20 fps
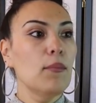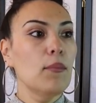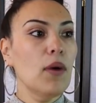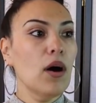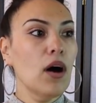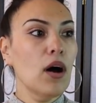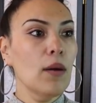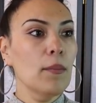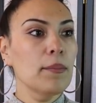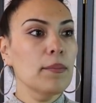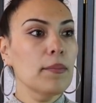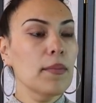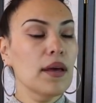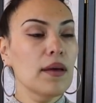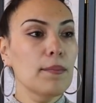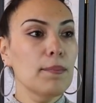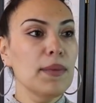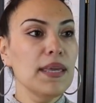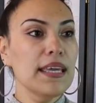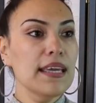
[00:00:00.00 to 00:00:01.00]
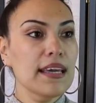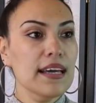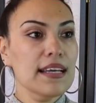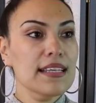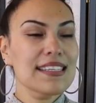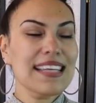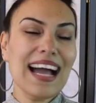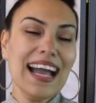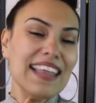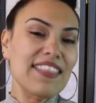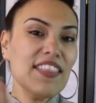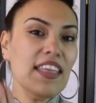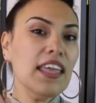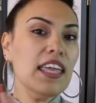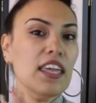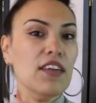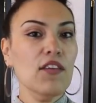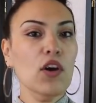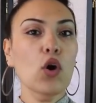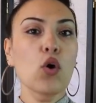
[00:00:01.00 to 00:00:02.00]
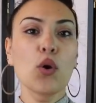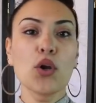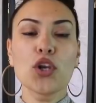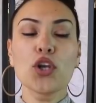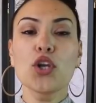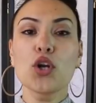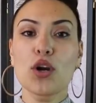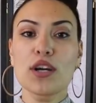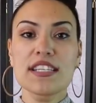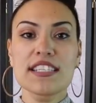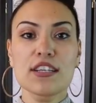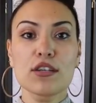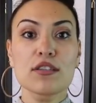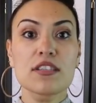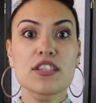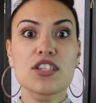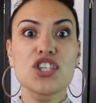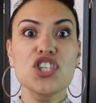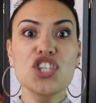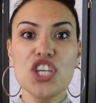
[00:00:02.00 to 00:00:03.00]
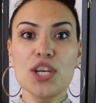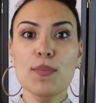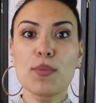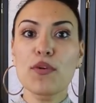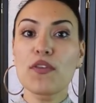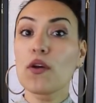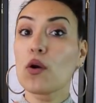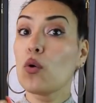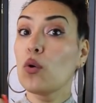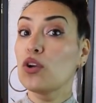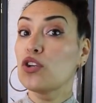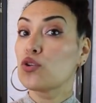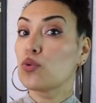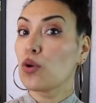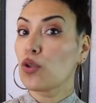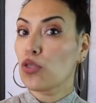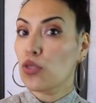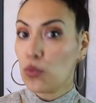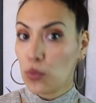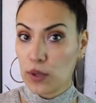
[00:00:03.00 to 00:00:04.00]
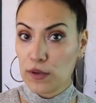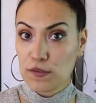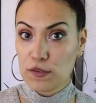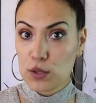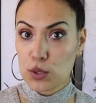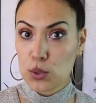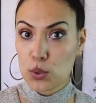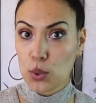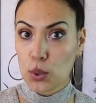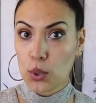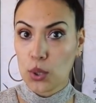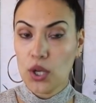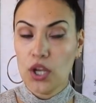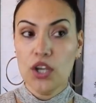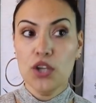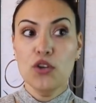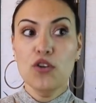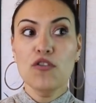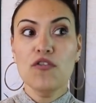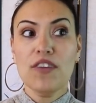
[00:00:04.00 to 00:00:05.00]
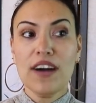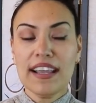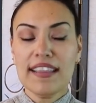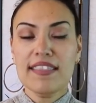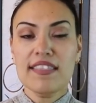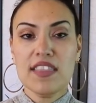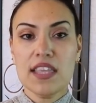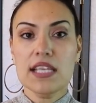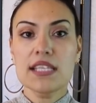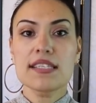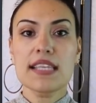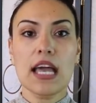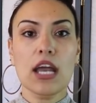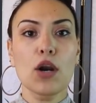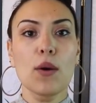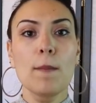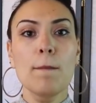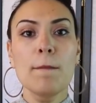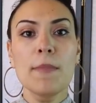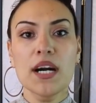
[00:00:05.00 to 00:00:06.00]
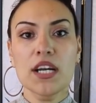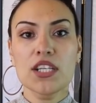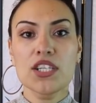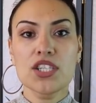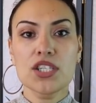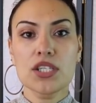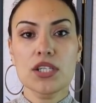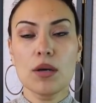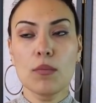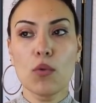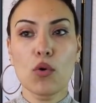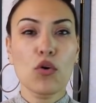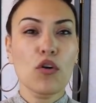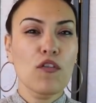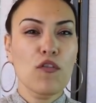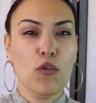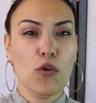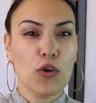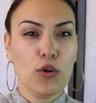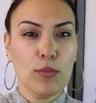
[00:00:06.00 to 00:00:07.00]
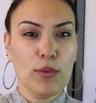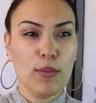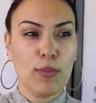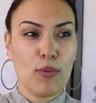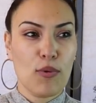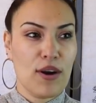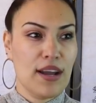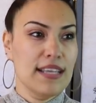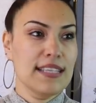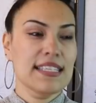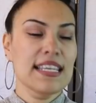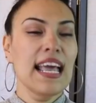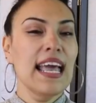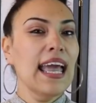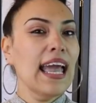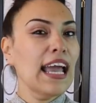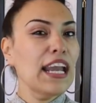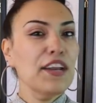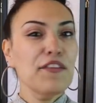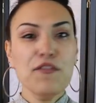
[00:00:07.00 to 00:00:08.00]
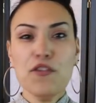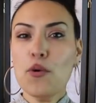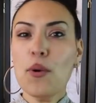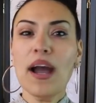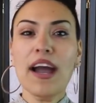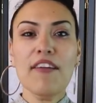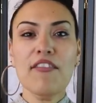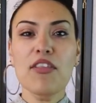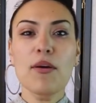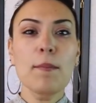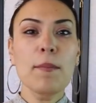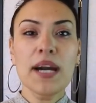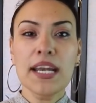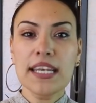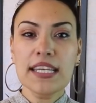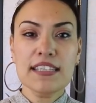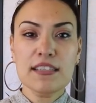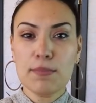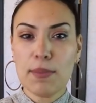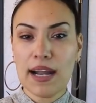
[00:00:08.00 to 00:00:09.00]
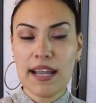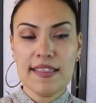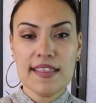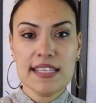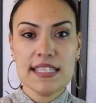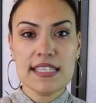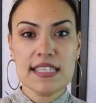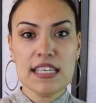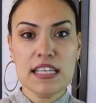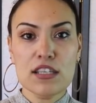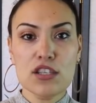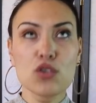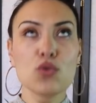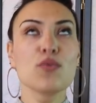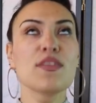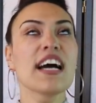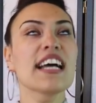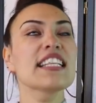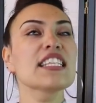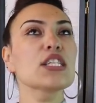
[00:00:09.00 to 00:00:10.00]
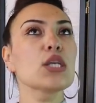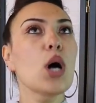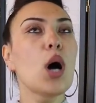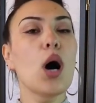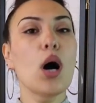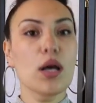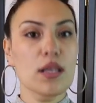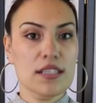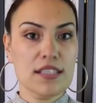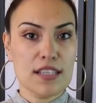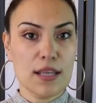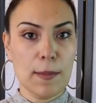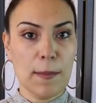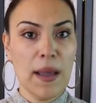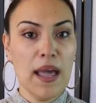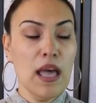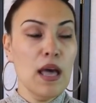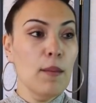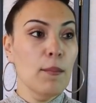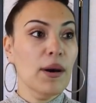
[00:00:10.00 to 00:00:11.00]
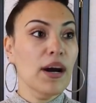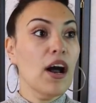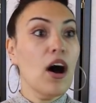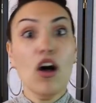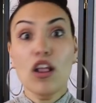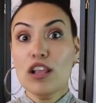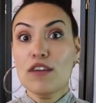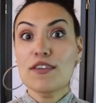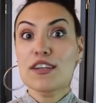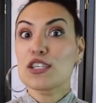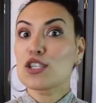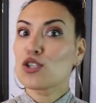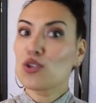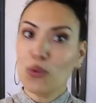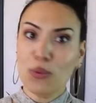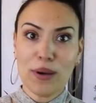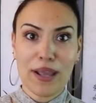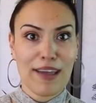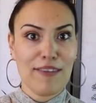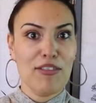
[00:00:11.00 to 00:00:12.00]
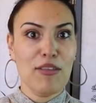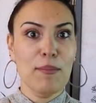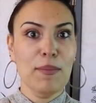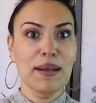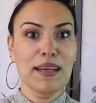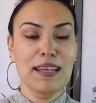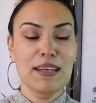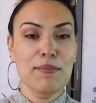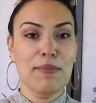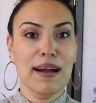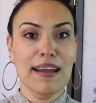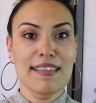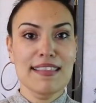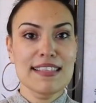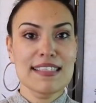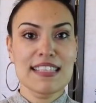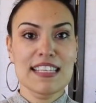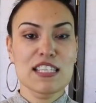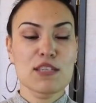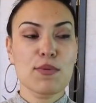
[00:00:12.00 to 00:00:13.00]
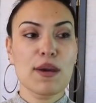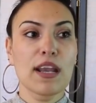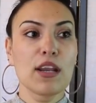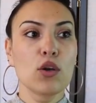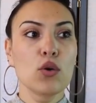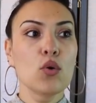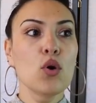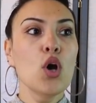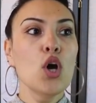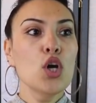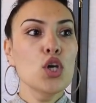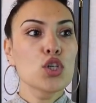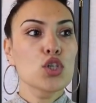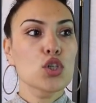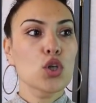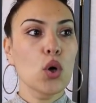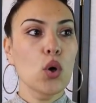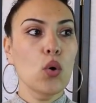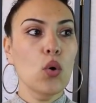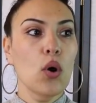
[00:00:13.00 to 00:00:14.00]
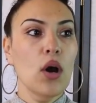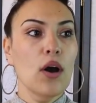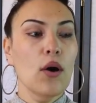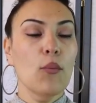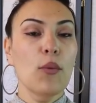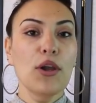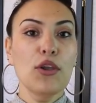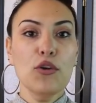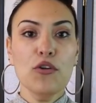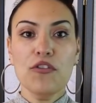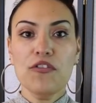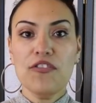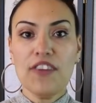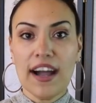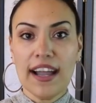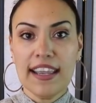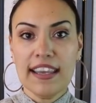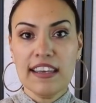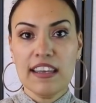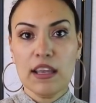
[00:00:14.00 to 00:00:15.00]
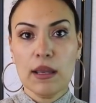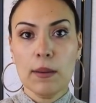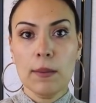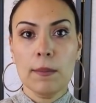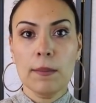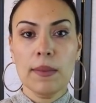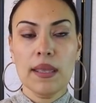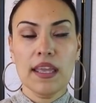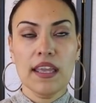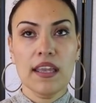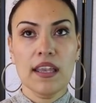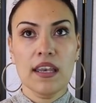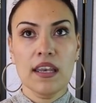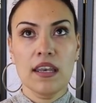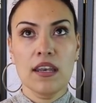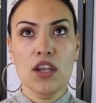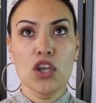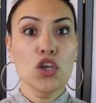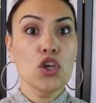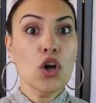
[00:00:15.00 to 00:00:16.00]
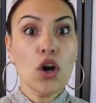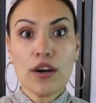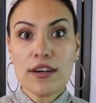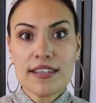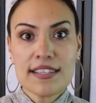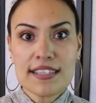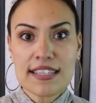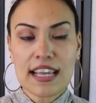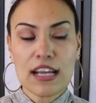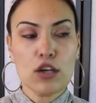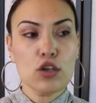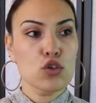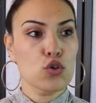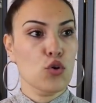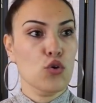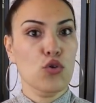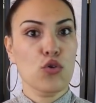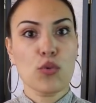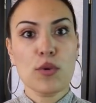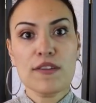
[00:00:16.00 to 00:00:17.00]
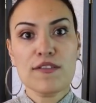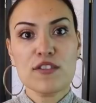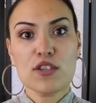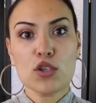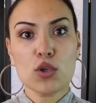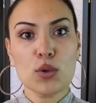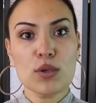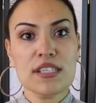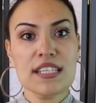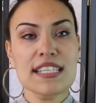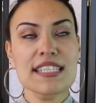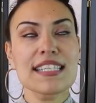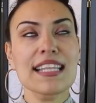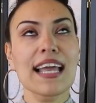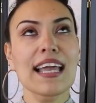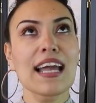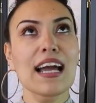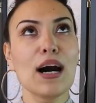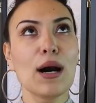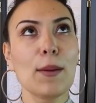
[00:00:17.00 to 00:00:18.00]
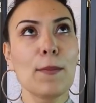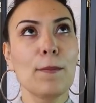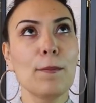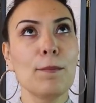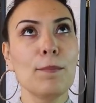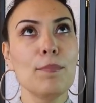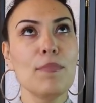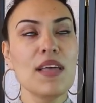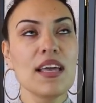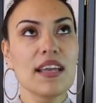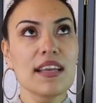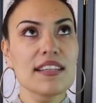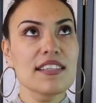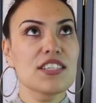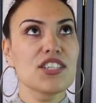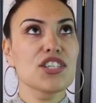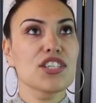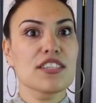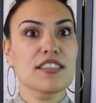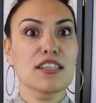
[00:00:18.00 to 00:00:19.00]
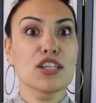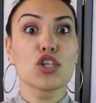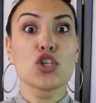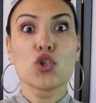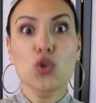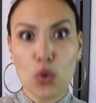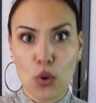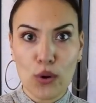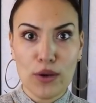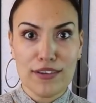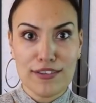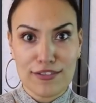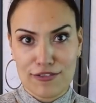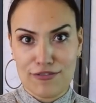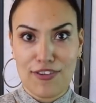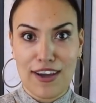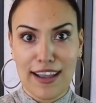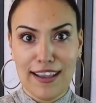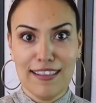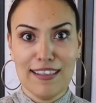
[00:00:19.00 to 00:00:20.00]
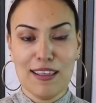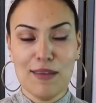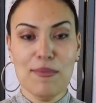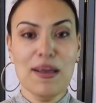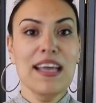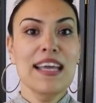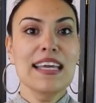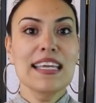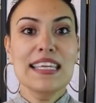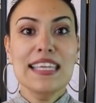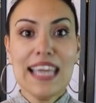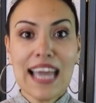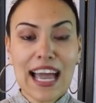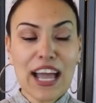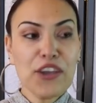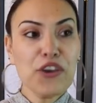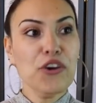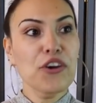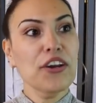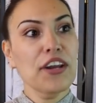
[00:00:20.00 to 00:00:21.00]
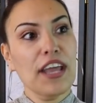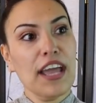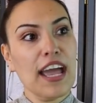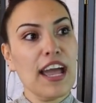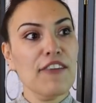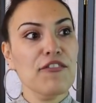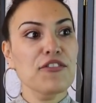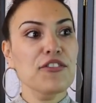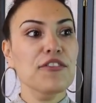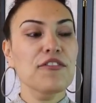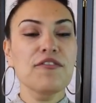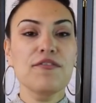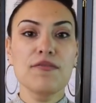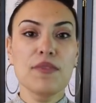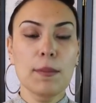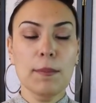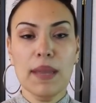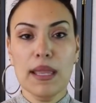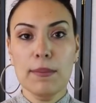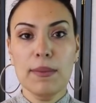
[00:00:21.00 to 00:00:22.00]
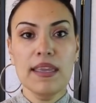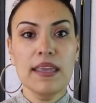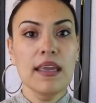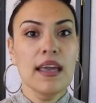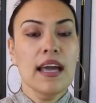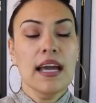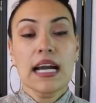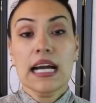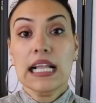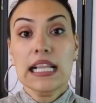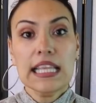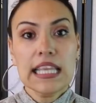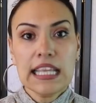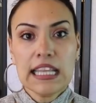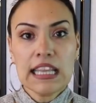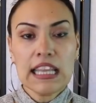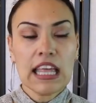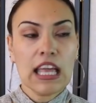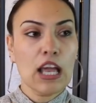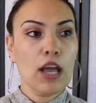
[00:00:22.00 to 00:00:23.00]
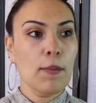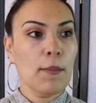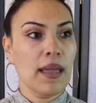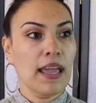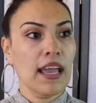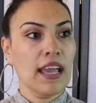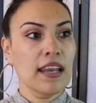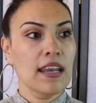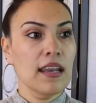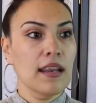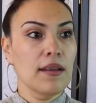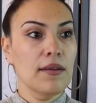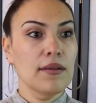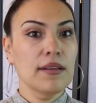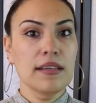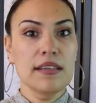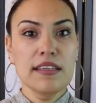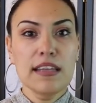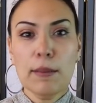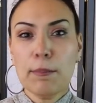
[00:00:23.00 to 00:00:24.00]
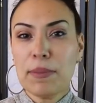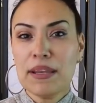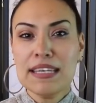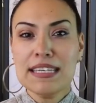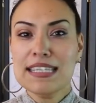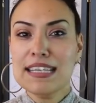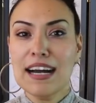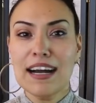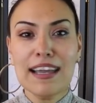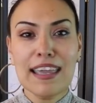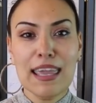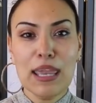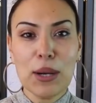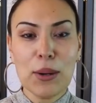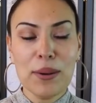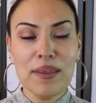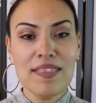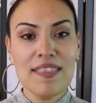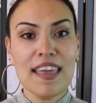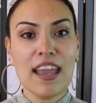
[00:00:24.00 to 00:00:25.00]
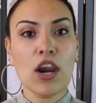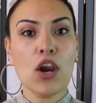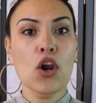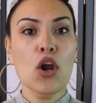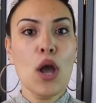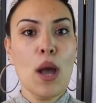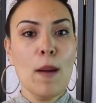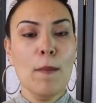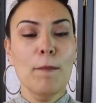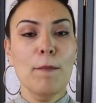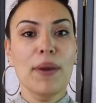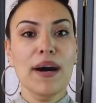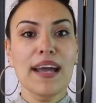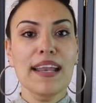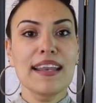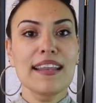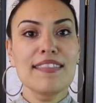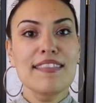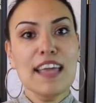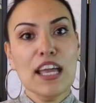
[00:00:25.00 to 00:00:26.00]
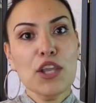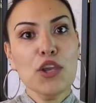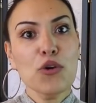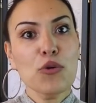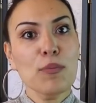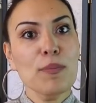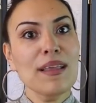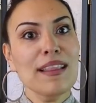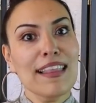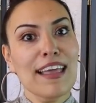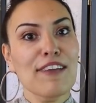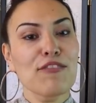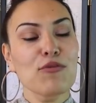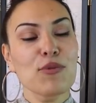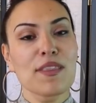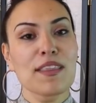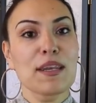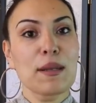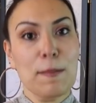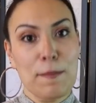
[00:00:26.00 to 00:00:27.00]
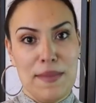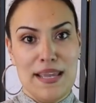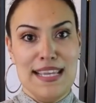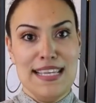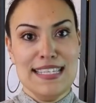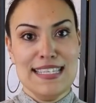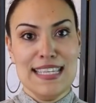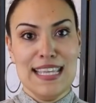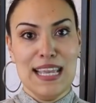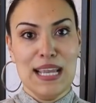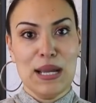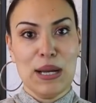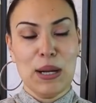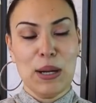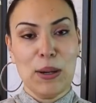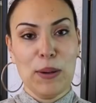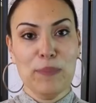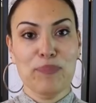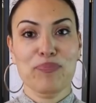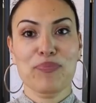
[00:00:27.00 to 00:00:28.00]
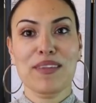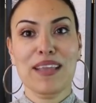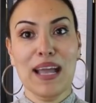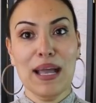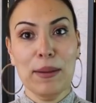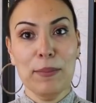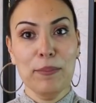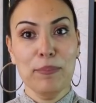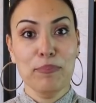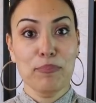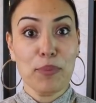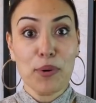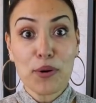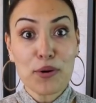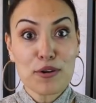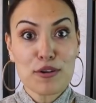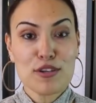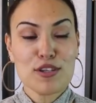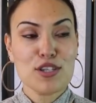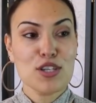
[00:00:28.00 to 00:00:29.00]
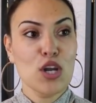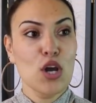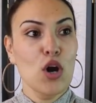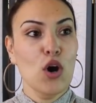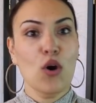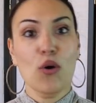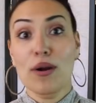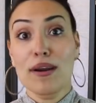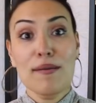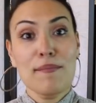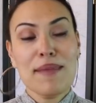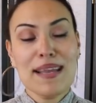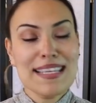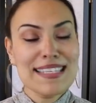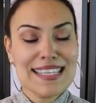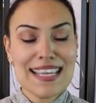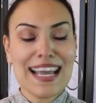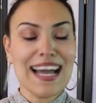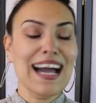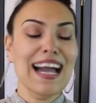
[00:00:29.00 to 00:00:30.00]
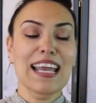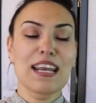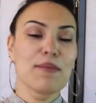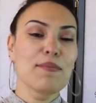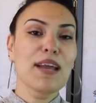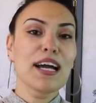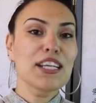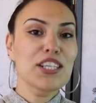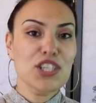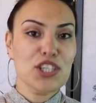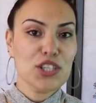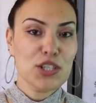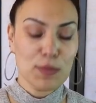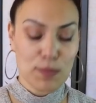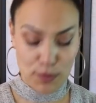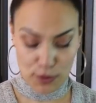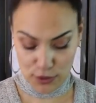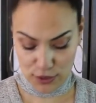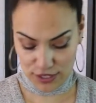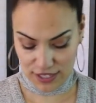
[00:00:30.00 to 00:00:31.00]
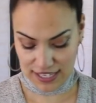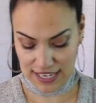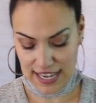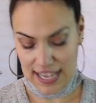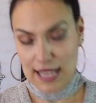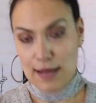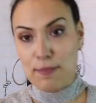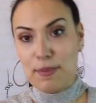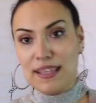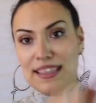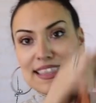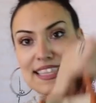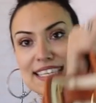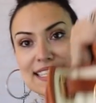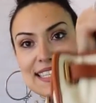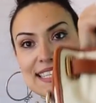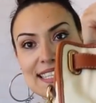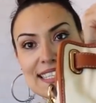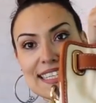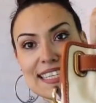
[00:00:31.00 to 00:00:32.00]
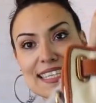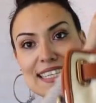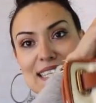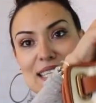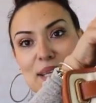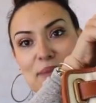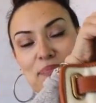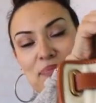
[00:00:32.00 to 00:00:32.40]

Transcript: Um, Because I think even going to yard sales is cheaper than going to a thrift store. You find things at a much more affordable price. And if you have the money to buy these things new, that's awesome. But all of us don't have the money to buy these things brand new. So when you find them in yard sales or thrift stores, it's like a, it's just a joy to find them. Yeah, you're gonna have to maybe clean them and nip and tuck here and there, but then you'll be left with an amazing um, purse or an amazing item, not just a purse. But this is it.